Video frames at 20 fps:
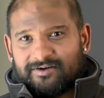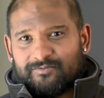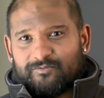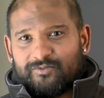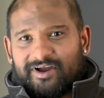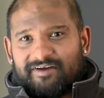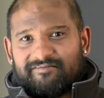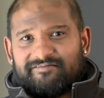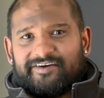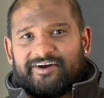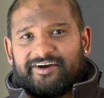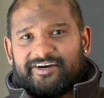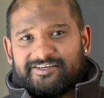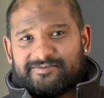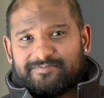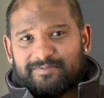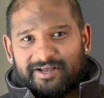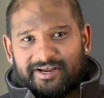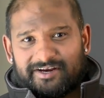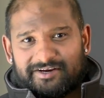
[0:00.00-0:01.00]
We have
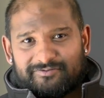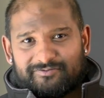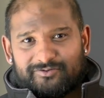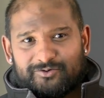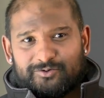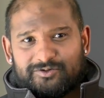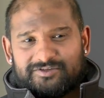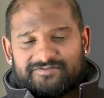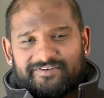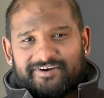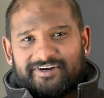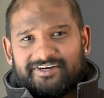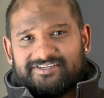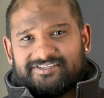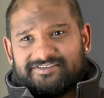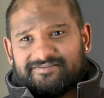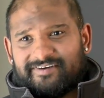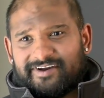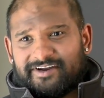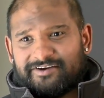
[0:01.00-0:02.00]
various planning rules, various
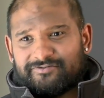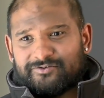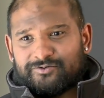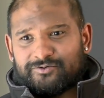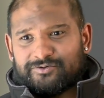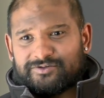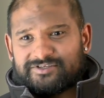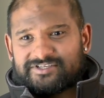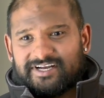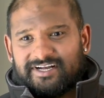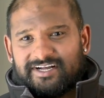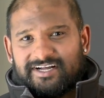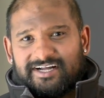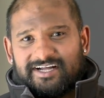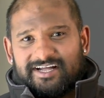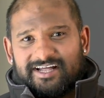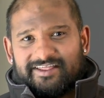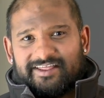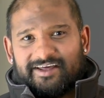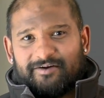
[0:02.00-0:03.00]
surveying rules
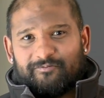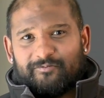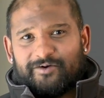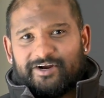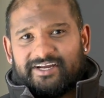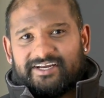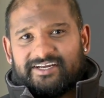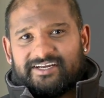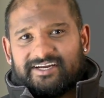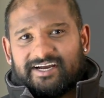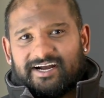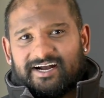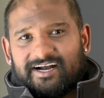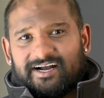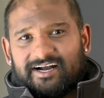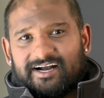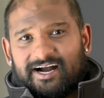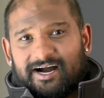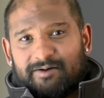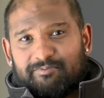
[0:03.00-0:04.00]
that we
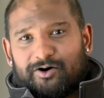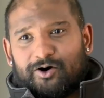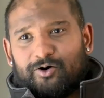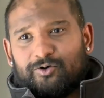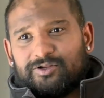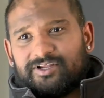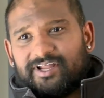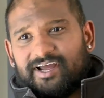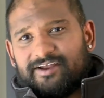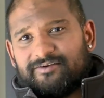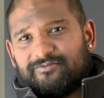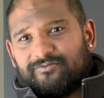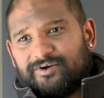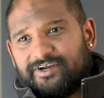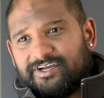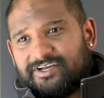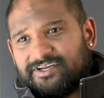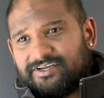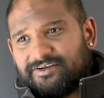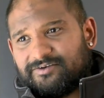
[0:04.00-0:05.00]
uphold and
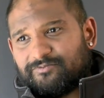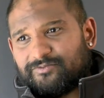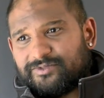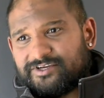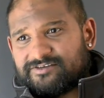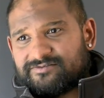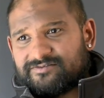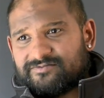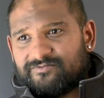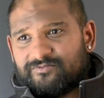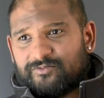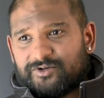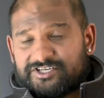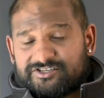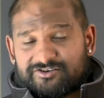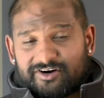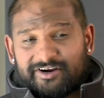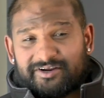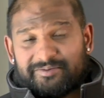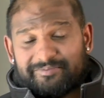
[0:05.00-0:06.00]
we
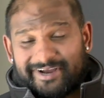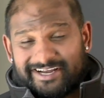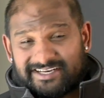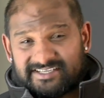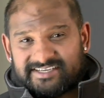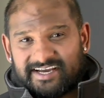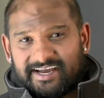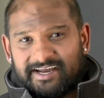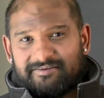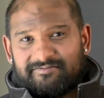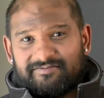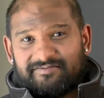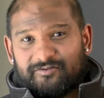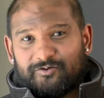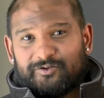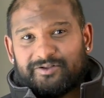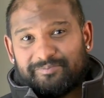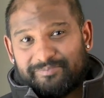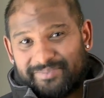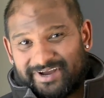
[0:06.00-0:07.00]
try to maintain
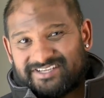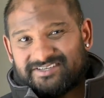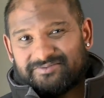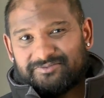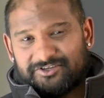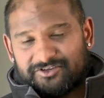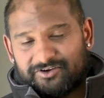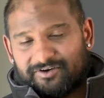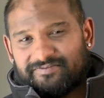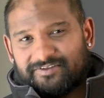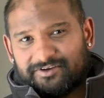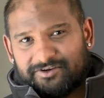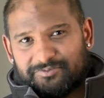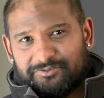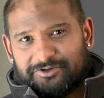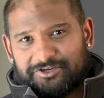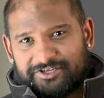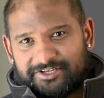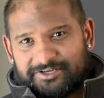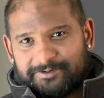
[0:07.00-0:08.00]
for the betterment of the
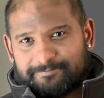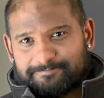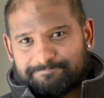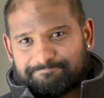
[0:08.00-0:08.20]
community.